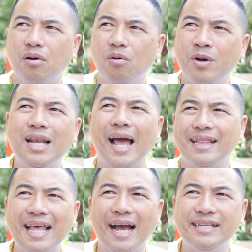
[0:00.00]
we
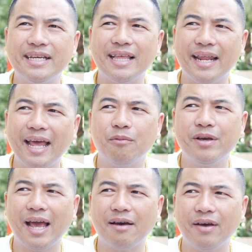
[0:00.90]
like the idea that, hey,
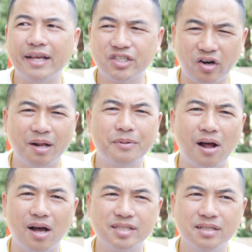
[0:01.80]
we have a startup
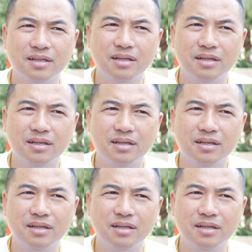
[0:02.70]
cost,